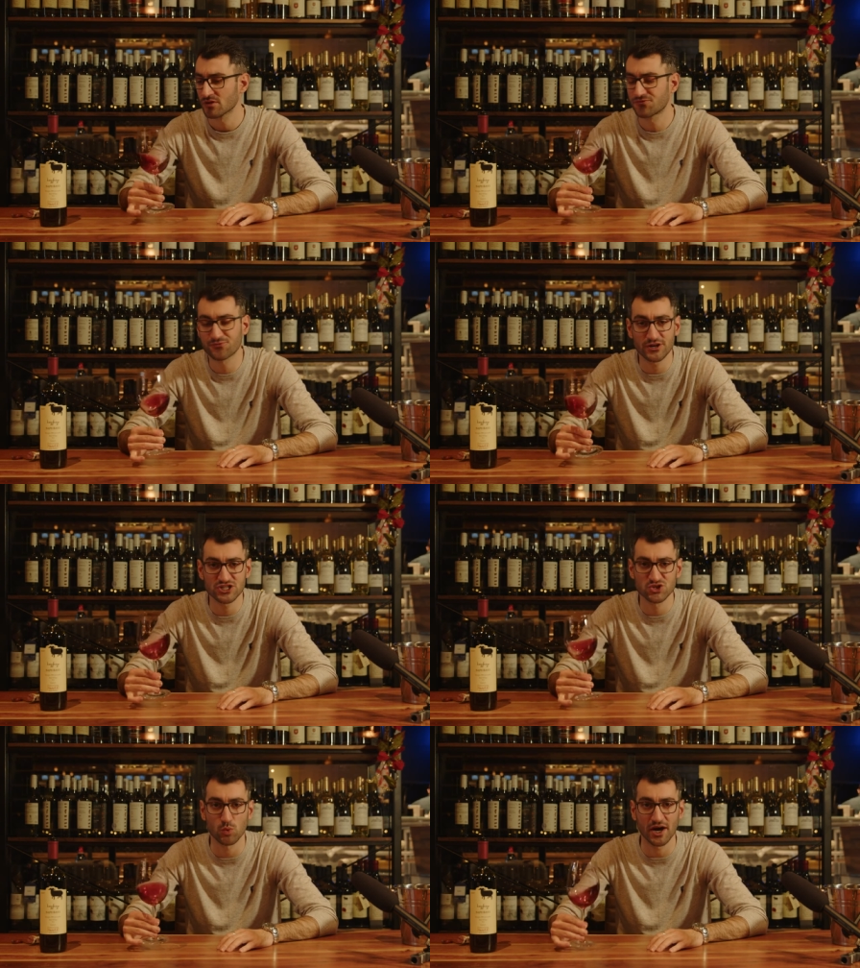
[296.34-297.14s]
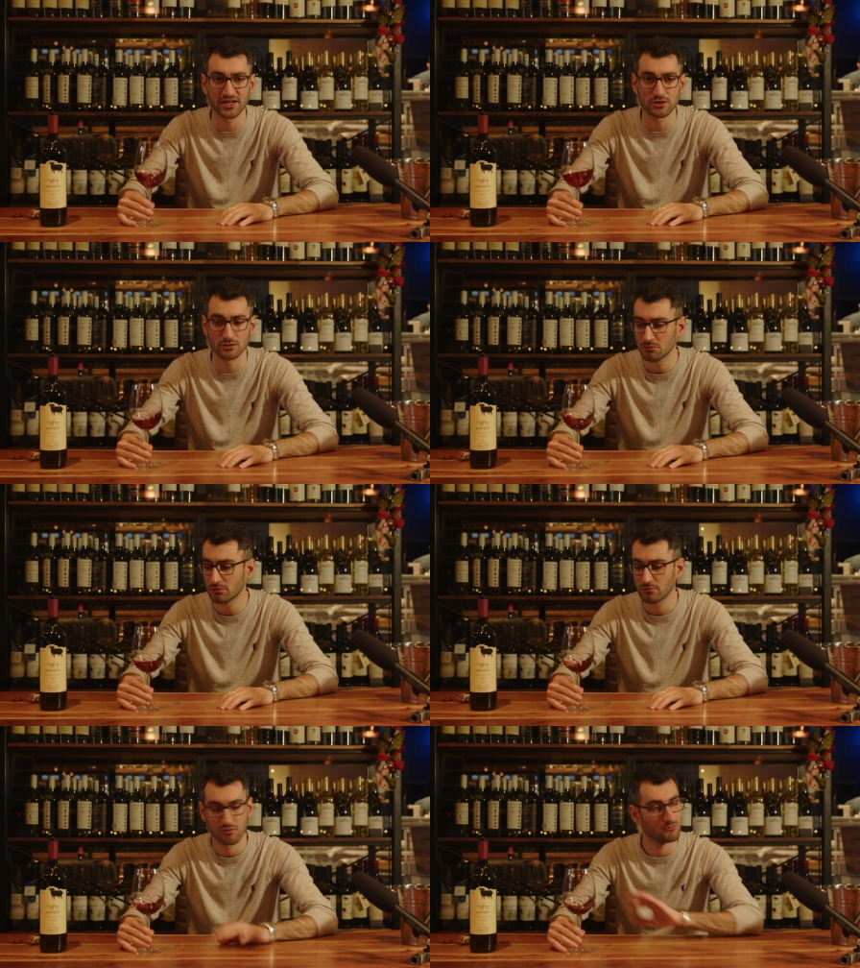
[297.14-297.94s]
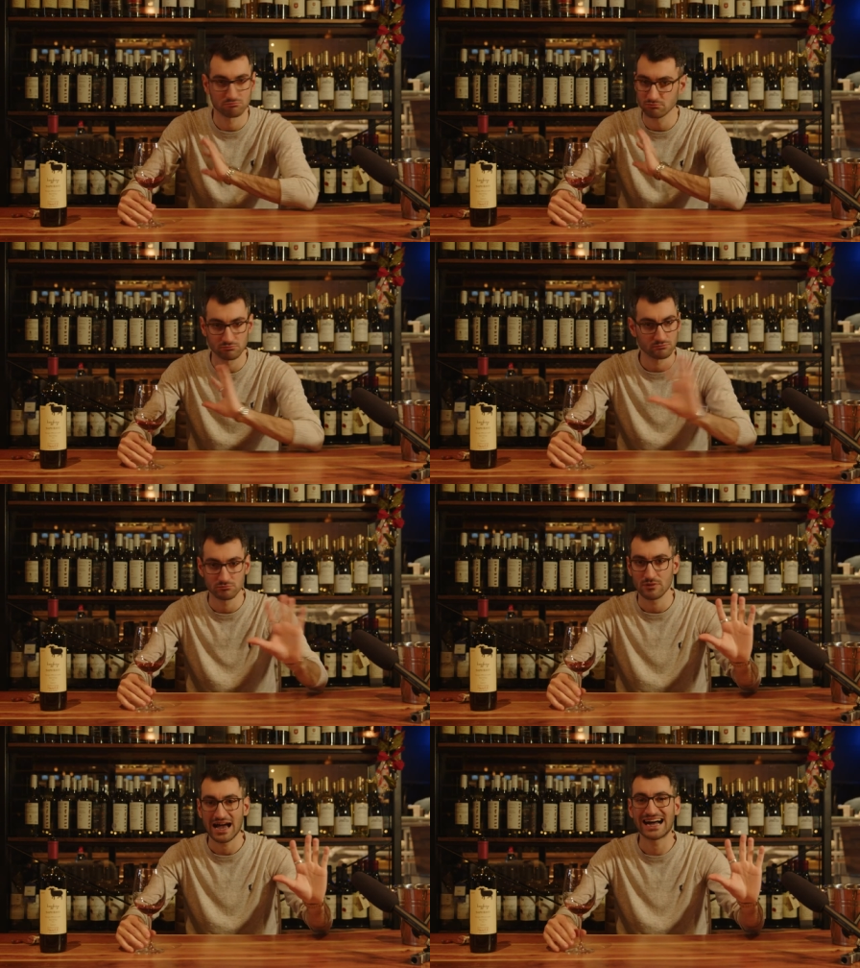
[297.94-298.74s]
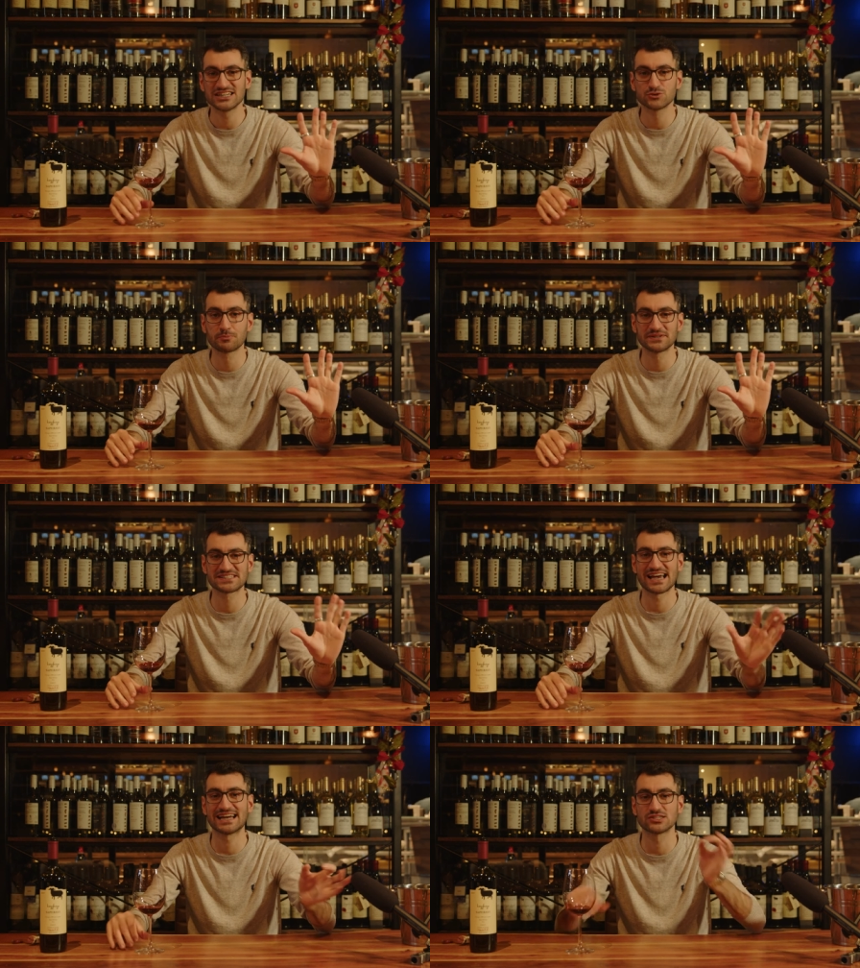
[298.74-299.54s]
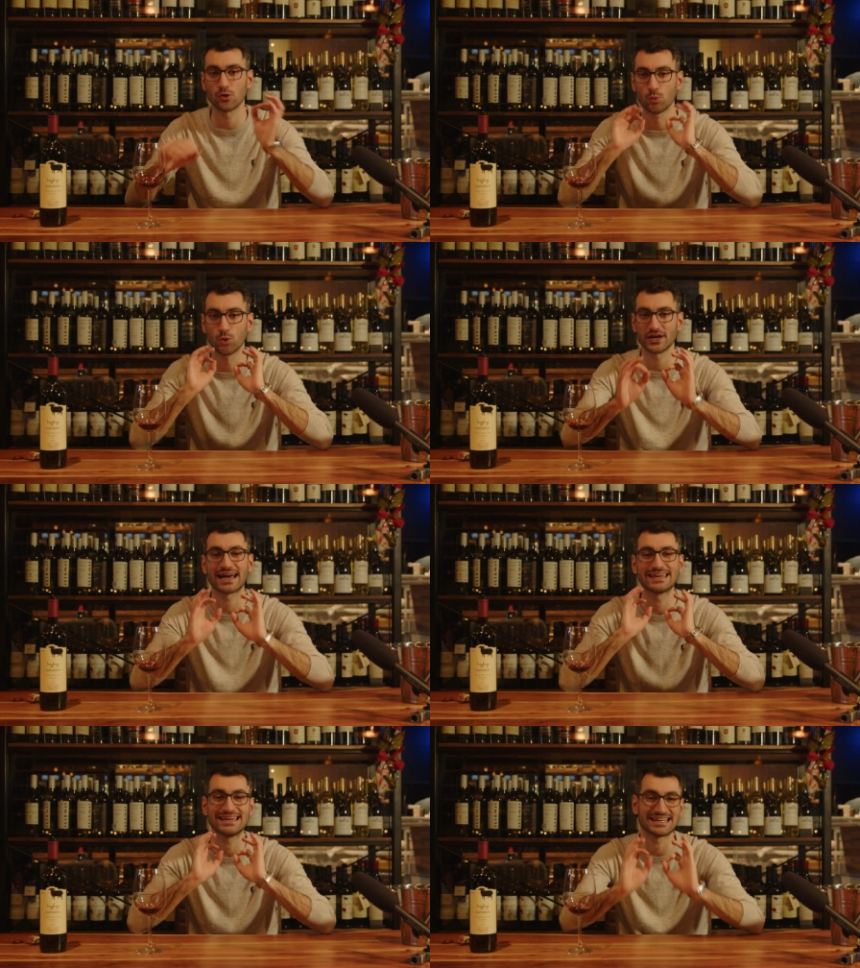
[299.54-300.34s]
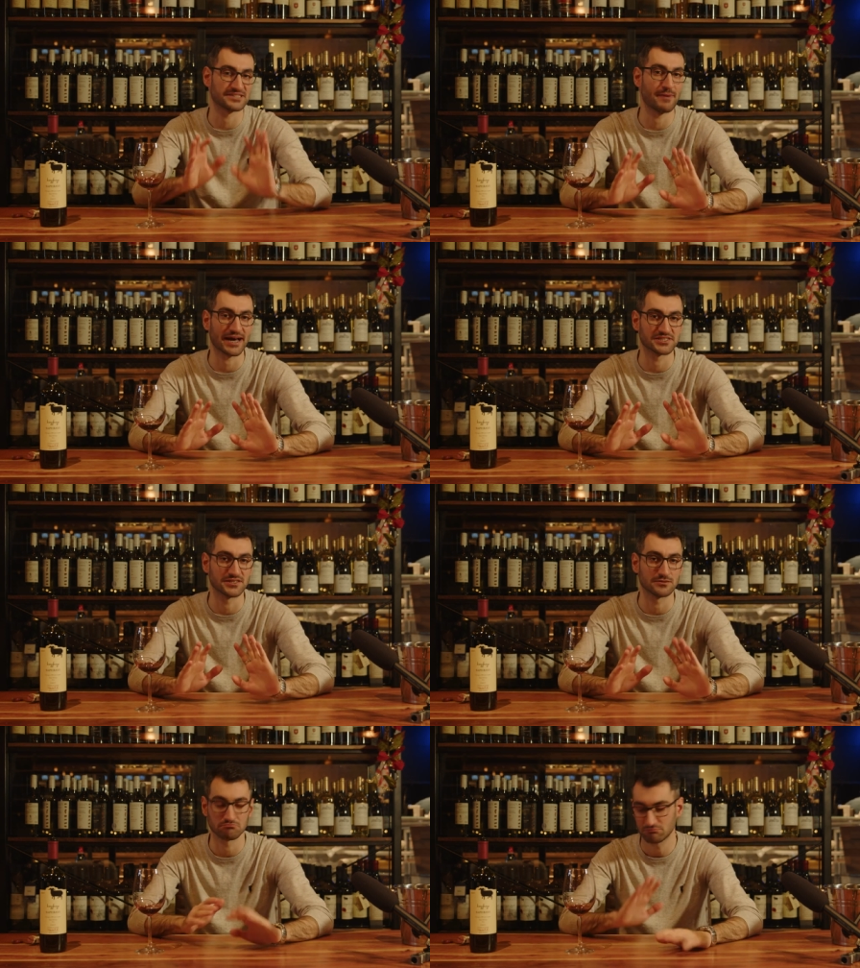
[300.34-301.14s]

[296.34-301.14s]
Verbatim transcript: fresh wine. 100% of what I expected.